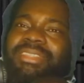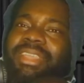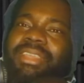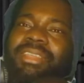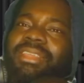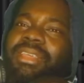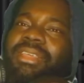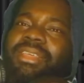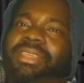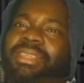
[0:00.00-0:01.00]
Like,
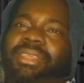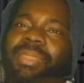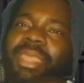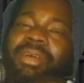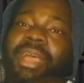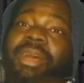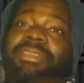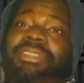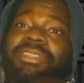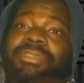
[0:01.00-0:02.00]
how
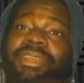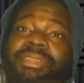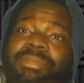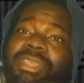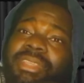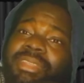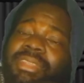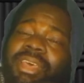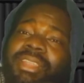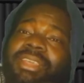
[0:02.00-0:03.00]
is this fair to men